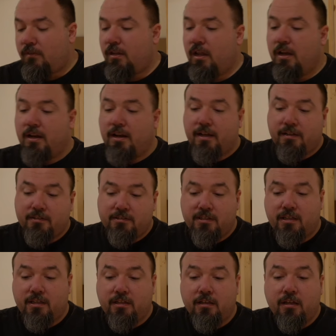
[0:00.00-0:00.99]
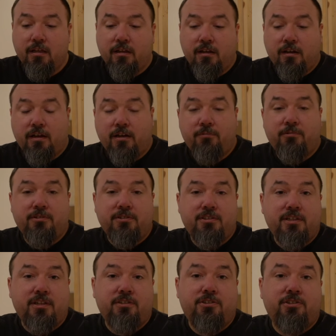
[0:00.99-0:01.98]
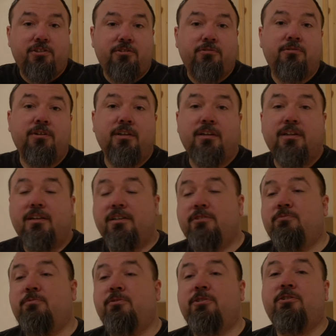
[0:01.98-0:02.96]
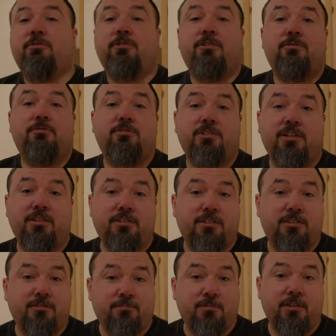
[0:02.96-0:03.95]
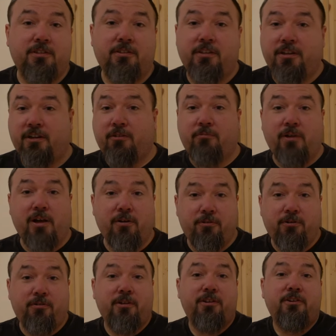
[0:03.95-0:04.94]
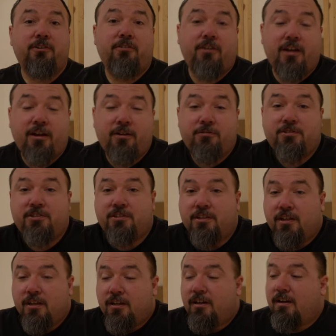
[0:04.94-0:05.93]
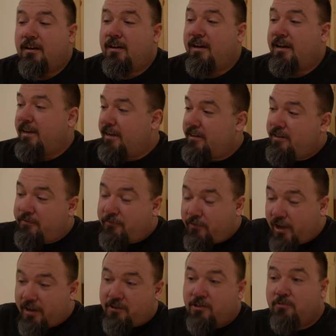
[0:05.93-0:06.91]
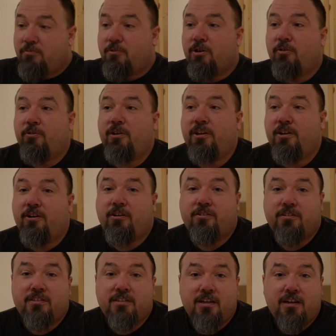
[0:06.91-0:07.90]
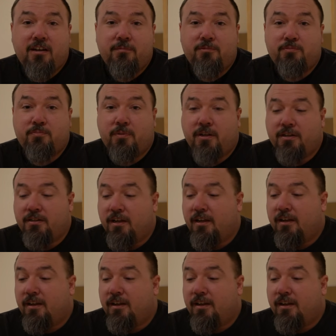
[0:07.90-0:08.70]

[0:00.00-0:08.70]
The next thing I would say too is when you're using something like a router in your house, I had the vacuum going at all times, but